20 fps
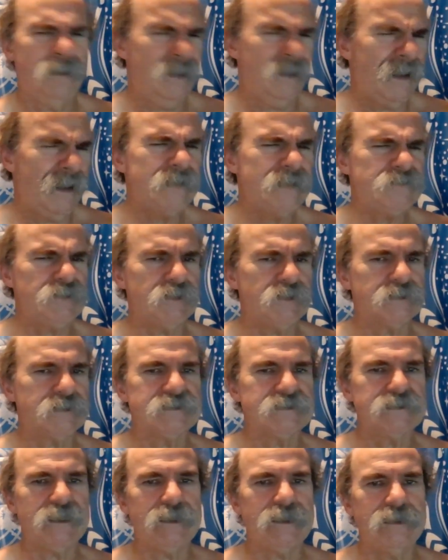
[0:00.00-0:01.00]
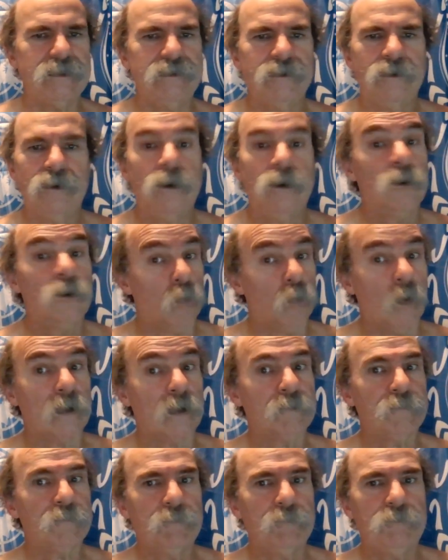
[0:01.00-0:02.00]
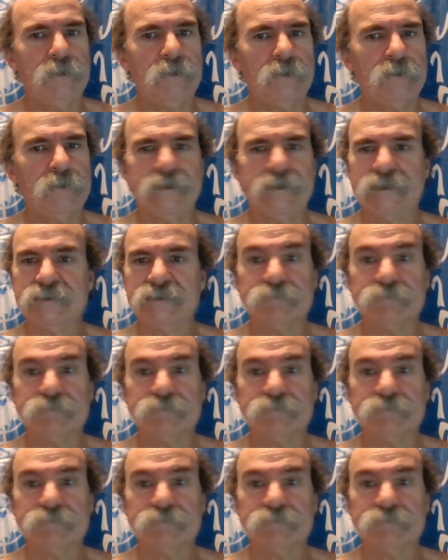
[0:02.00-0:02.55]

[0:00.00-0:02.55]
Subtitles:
As you can see, quantum computing has